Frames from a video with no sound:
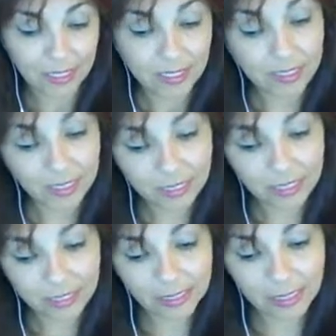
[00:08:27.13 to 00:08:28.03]

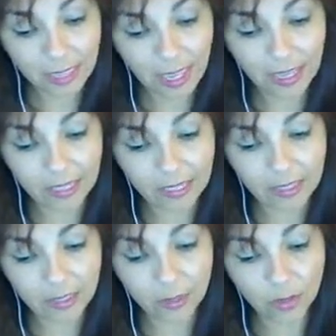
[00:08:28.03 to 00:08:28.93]
This
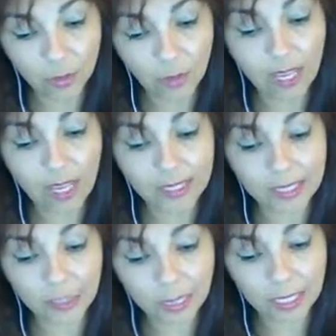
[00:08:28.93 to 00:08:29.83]
end we
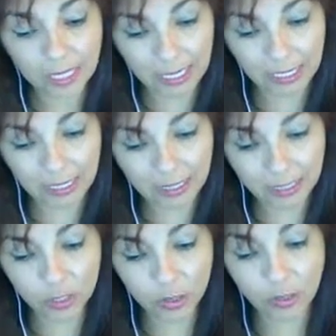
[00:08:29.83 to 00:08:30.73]

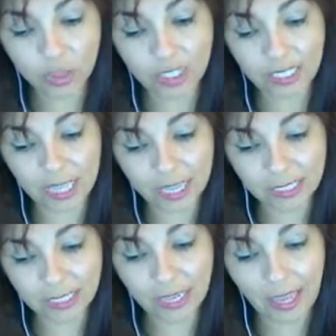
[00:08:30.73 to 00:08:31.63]
assimilate to
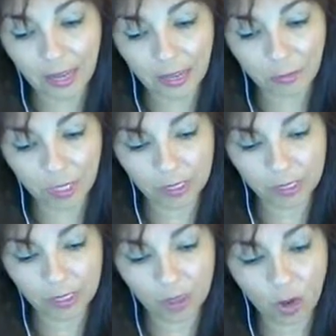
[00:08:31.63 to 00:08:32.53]
genetic
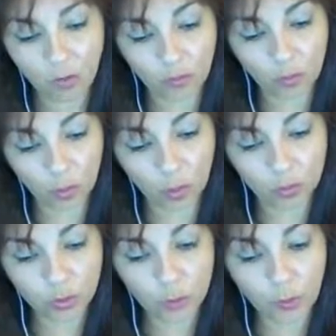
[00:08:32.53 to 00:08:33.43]
elements of
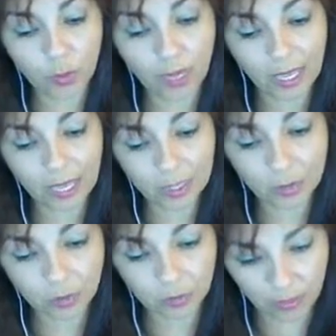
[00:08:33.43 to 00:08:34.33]
those who
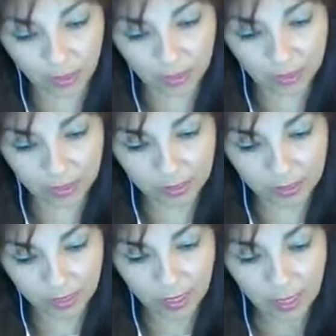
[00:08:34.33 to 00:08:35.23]
blend with
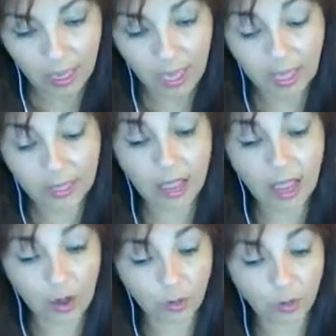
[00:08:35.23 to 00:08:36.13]
us and
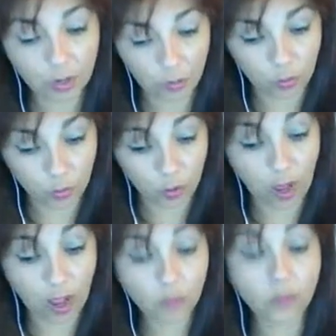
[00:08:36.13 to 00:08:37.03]
our
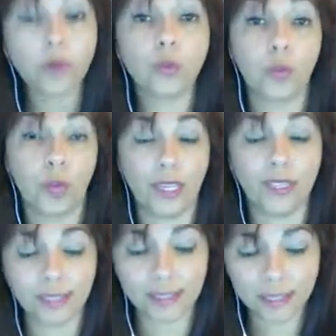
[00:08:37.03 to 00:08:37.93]

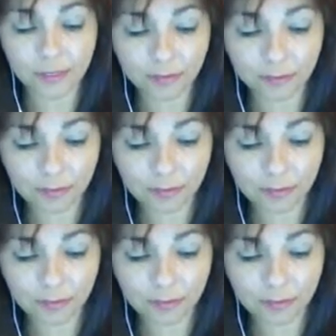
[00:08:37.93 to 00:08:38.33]
ways.